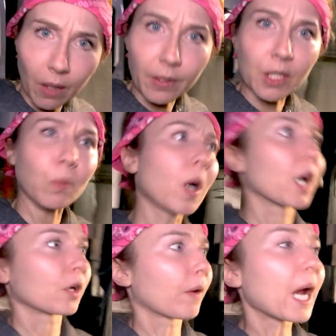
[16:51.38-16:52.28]
all this
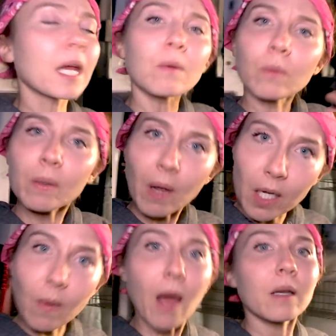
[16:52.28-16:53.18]
work, right? We
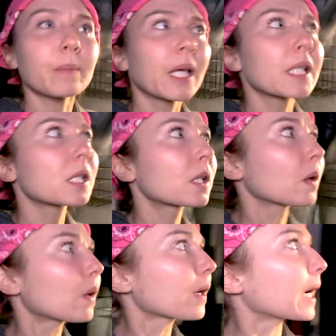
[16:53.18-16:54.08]
want to go out in a blaze of
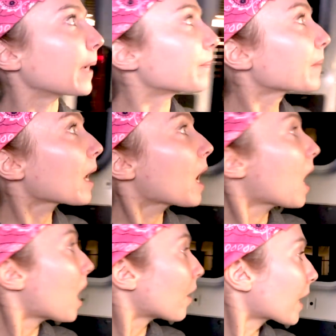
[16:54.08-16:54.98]
glory.
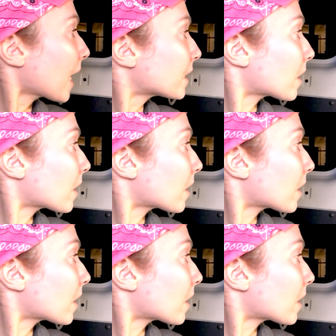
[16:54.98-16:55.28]
Okay,